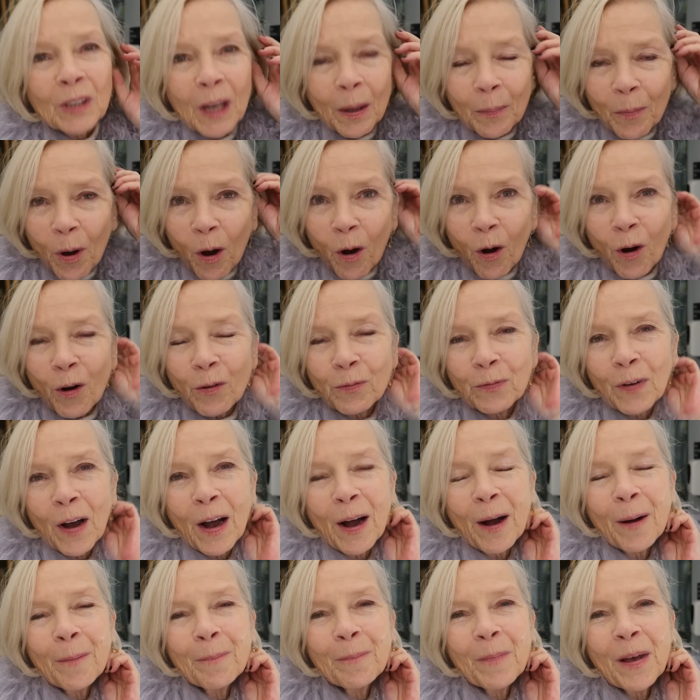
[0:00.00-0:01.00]
some of
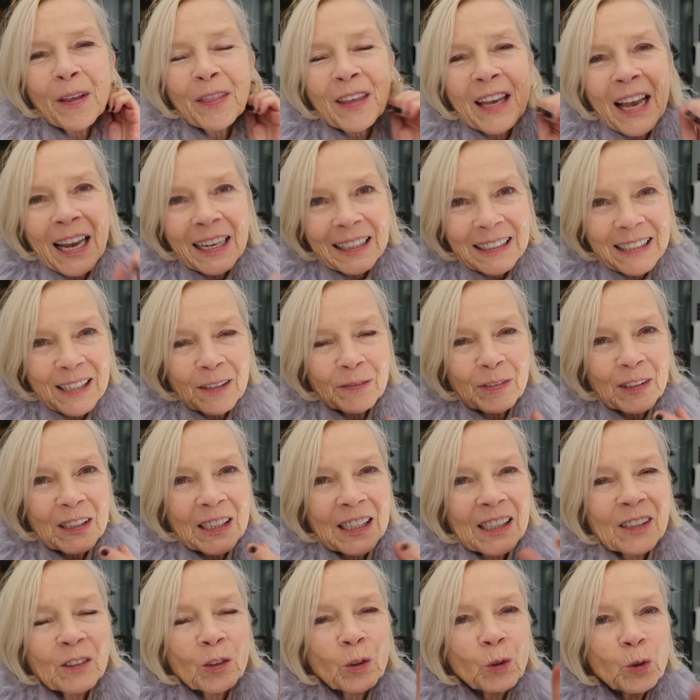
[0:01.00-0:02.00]
the
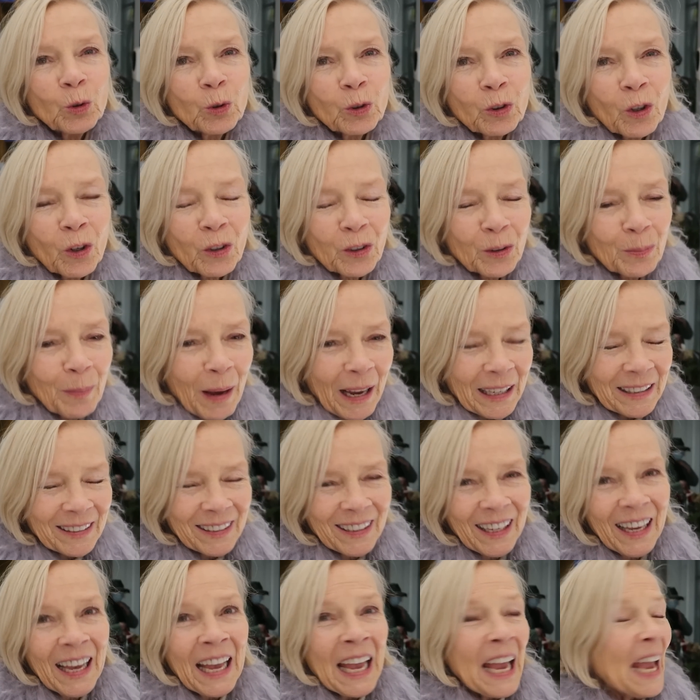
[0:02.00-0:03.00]
activities, All Dogs
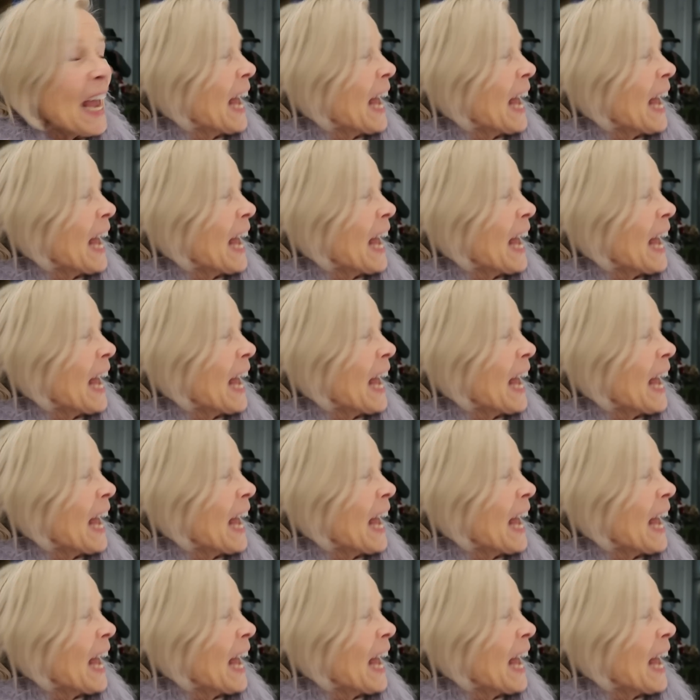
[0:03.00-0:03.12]
Matter.